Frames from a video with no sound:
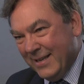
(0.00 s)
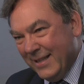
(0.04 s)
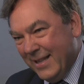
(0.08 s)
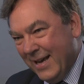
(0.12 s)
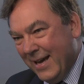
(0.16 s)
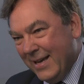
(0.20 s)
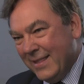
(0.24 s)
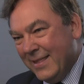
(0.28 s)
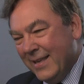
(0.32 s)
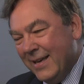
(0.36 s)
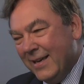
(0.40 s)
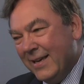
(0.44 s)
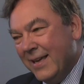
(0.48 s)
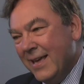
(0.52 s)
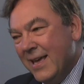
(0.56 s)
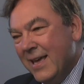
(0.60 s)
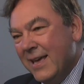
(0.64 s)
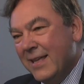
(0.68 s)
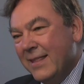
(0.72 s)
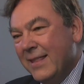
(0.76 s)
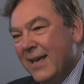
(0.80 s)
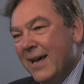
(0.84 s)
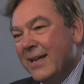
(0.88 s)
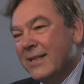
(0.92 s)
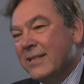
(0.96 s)
And I think
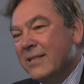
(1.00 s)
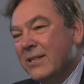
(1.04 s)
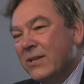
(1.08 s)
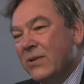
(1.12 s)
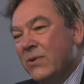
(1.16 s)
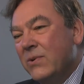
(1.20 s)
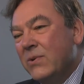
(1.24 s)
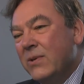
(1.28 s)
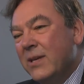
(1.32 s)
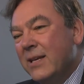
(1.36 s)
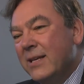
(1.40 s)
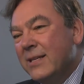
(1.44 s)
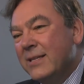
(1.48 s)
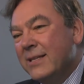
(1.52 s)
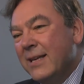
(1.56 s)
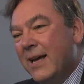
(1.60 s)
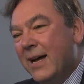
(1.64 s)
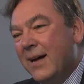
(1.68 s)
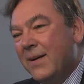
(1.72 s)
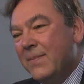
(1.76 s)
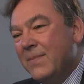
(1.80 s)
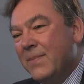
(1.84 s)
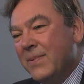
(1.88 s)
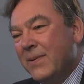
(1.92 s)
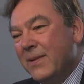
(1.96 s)
that's a good
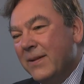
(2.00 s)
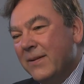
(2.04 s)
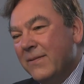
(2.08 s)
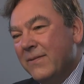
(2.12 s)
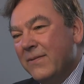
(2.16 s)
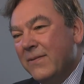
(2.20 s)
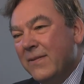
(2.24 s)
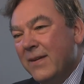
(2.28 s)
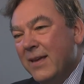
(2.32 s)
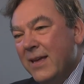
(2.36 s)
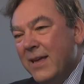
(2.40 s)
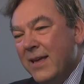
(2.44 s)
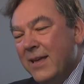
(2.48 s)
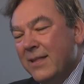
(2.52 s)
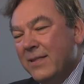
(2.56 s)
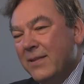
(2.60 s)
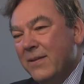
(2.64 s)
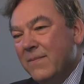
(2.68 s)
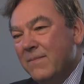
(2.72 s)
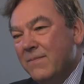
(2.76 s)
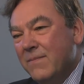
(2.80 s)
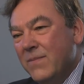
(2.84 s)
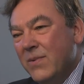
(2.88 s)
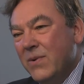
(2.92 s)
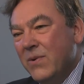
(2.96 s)
example of
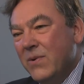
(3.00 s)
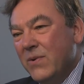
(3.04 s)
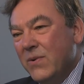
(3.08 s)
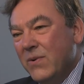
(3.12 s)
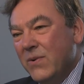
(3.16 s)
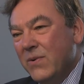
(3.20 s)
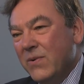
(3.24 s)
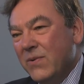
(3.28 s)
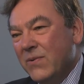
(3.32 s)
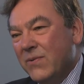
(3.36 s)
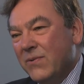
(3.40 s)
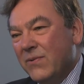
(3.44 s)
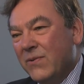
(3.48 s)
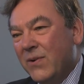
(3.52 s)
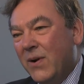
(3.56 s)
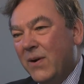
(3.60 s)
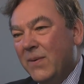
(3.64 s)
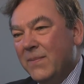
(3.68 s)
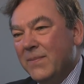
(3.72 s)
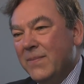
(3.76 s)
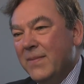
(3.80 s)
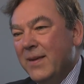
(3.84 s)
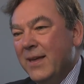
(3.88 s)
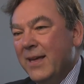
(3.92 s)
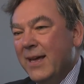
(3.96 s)
the move
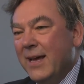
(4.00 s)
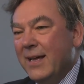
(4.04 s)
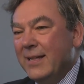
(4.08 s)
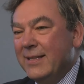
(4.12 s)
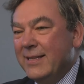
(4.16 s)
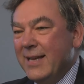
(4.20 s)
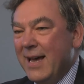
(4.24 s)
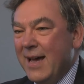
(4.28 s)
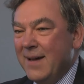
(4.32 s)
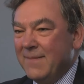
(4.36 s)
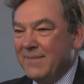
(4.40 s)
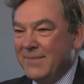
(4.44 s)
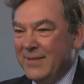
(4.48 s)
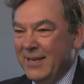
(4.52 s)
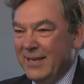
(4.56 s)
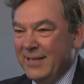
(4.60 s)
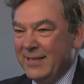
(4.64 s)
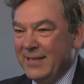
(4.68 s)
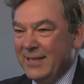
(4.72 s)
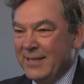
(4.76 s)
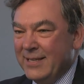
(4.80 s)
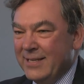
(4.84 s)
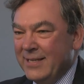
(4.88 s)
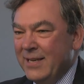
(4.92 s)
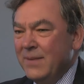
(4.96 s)
from adapting
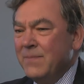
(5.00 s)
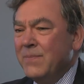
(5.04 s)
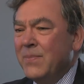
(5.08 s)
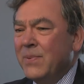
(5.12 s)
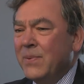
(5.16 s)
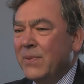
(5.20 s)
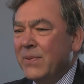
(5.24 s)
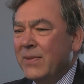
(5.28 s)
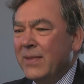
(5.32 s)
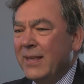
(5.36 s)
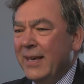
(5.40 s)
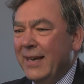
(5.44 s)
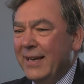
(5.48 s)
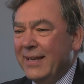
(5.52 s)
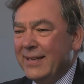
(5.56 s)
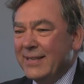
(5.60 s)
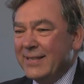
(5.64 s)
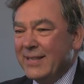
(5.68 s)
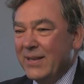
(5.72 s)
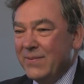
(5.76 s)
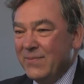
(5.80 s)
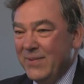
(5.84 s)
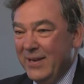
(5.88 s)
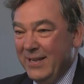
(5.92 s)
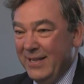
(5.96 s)
to simple things
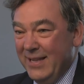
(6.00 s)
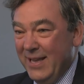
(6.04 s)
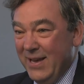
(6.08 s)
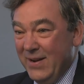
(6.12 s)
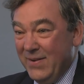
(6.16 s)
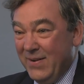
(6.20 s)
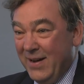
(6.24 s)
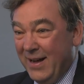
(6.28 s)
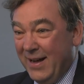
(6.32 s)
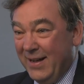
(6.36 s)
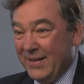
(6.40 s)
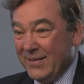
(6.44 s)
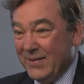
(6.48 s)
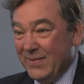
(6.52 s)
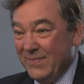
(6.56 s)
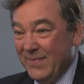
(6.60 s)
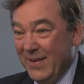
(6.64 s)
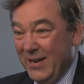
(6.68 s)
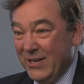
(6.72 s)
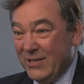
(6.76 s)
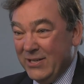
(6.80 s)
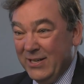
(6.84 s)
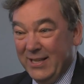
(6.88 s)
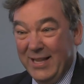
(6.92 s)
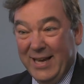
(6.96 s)
that we know how to
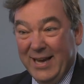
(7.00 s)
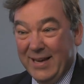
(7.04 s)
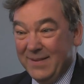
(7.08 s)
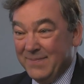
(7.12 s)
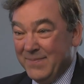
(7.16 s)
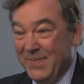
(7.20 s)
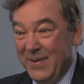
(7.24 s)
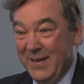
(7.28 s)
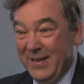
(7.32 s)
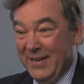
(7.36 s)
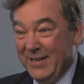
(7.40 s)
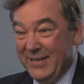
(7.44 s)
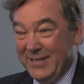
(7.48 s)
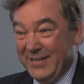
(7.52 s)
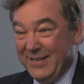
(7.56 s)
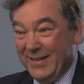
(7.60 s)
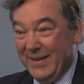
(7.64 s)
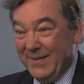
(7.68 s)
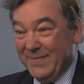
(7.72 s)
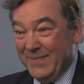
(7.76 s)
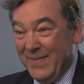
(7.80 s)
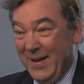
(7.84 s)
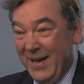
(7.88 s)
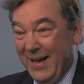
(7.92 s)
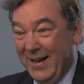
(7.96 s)
measure, like
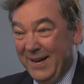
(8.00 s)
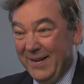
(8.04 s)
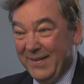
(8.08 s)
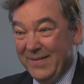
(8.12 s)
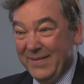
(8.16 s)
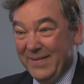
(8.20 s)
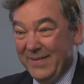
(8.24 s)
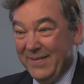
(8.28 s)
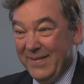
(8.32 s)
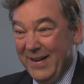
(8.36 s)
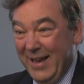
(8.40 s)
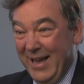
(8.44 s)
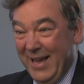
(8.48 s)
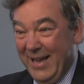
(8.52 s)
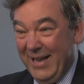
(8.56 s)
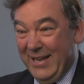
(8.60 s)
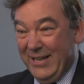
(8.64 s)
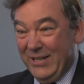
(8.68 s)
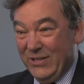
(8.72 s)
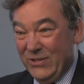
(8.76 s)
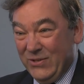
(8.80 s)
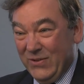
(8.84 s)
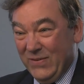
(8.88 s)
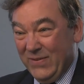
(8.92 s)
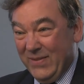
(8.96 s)
purchasing power or
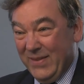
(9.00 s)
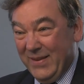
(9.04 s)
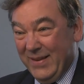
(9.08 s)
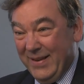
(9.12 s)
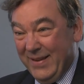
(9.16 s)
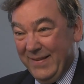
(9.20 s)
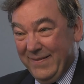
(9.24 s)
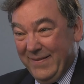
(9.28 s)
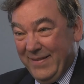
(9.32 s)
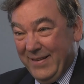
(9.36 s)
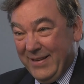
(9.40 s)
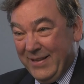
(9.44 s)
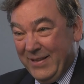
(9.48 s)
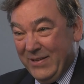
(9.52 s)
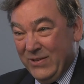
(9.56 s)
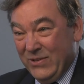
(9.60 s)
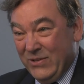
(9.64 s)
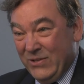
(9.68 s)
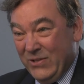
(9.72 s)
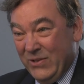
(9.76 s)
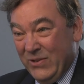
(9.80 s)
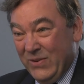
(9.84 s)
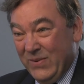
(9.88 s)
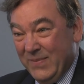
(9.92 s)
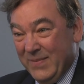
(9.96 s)
age of the
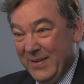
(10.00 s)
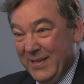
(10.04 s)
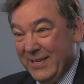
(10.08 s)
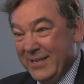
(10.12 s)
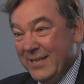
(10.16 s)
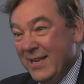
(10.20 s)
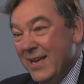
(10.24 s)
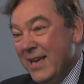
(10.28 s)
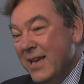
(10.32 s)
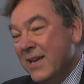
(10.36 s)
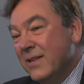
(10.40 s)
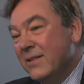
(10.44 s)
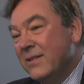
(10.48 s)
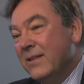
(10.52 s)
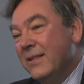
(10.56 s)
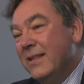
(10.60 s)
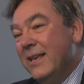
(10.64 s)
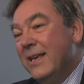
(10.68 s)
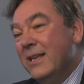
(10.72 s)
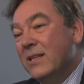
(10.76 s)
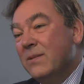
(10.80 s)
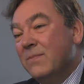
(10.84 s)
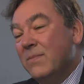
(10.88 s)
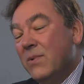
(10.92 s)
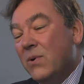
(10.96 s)
consumers, to
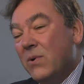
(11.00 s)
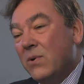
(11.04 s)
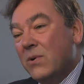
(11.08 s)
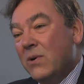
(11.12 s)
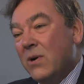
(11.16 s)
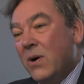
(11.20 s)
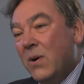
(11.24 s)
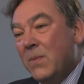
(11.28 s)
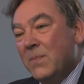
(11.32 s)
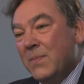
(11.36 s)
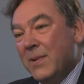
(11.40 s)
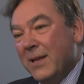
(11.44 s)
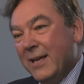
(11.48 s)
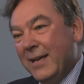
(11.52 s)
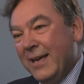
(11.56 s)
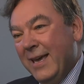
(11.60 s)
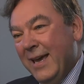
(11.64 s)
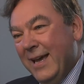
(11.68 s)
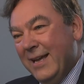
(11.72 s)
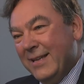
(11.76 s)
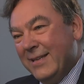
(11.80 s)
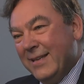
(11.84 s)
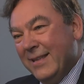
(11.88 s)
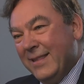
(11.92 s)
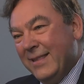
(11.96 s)
these more
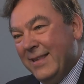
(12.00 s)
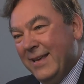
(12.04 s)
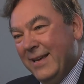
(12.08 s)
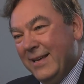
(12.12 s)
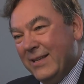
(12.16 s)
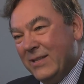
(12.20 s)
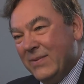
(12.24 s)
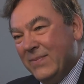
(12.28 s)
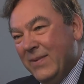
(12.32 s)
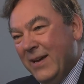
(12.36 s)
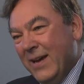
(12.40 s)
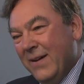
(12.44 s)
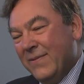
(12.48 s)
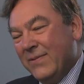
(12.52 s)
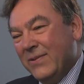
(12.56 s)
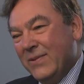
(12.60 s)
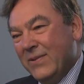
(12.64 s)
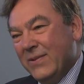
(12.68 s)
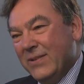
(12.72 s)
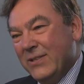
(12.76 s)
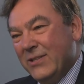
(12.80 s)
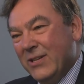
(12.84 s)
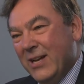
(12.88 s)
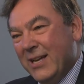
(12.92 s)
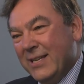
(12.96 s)
complicated things we have
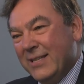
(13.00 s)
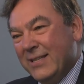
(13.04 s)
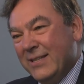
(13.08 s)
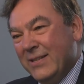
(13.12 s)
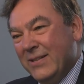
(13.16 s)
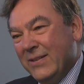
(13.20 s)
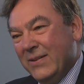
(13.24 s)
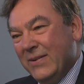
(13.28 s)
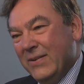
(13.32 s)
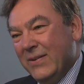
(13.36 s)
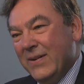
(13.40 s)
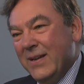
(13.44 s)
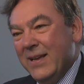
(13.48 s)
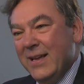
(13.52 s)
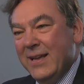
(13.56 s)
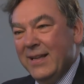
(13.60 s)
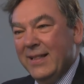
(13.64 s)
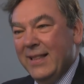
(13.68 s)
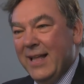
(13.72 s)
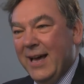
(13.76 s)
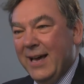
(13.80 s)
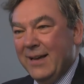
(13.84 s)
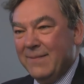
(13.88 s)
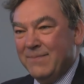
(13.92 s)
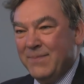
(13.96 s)
to adjust to,
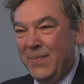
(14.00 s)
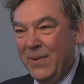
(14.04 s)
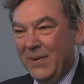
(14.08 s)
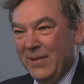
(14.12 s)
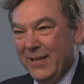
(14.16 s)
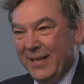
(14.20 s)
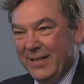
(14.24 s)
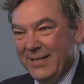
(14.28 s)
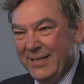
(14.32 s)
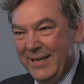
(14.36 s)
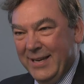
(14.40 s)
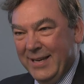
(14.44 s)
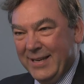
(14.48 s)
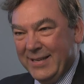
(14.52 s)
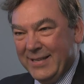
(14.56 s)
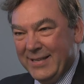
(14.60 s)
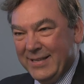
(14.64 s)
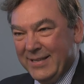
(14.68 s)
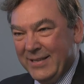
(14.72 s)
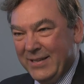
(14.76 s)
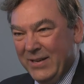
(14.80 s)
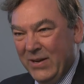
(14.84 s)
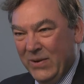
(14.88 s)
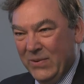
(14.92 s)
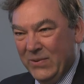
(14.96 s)
like
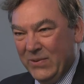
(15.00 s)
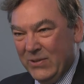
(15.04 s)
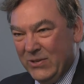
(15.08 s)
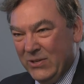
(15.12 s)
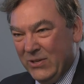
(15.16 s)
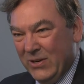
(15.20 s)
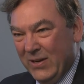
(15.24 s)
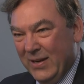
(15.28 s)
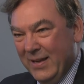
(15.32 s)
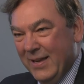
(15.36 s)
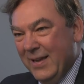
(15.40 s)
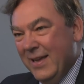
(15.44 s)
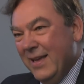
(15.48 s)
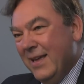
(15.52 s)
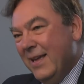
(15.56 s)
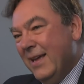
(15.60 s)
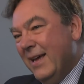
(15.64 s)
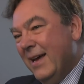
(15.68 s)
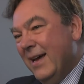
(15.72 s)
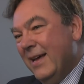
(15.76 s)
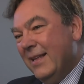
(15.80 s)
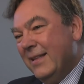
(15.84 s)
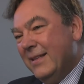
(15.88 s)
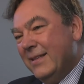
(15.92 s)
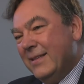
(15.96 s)
politics, culture,
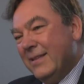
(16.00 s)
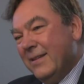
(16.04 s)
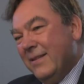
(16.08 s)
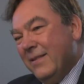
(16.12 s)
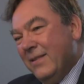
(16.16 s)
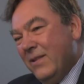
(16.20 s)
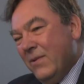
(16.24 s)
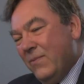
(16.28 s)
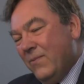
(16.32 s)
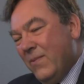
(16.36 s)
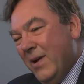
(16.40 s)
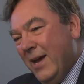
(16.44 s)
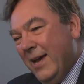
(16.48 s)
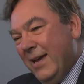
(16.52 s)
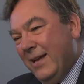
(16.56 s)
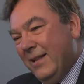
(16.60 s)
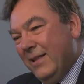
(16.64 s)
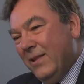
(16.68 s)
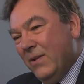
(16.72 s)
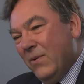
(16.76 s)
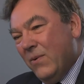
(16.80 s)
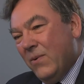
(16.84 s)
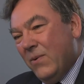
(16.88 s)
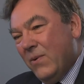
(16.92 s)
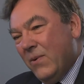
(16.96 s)
and the way
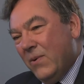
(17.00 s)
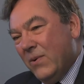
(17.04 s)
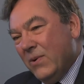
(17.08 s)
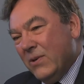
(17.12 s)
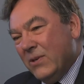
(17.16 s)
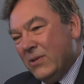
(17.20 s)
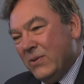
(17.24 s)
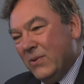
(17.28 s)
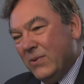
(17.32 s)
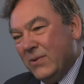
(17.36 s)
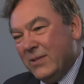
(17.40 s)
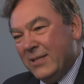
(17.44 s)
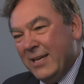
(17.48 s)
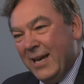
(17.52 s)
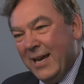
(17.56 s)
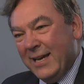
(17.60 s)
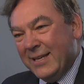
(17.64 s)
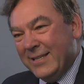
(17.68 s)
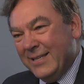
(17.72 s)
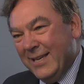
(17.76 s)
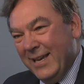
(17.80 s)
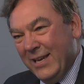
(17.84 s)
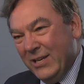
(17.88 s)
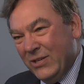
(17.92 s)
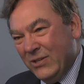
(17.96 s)
laws or
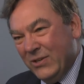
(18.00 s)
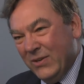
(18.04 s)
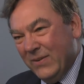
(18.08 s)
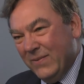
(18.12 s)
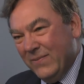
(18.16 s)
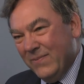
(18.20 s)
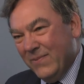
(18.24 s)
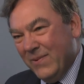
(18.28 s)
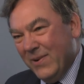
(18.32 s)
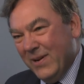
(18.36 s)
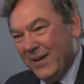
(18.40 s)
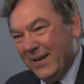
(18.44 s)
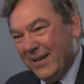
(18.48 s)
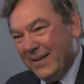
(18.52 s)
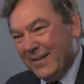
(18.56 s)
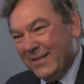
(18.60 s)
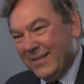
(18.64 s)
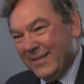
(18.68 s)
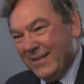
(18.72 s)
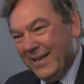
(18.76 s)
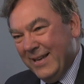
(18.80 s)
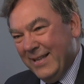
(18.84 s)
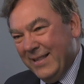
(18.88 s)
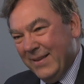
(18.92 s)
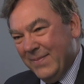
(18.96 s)
taxation
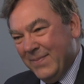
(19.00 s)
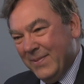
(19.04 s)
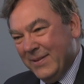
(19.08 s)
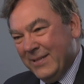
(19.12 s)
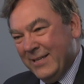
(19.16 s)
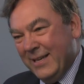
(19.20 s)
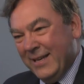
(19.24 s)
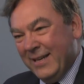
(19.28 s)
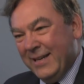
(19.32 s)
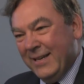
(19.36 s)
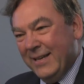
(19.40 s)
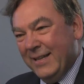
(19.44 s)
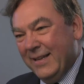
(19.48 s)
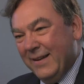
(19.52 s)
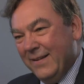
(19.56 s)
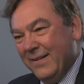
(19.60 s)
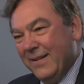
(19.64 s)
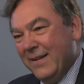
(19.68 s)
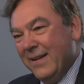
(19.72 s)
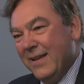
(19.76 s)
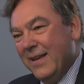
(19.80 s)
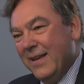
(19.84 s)
works in a particular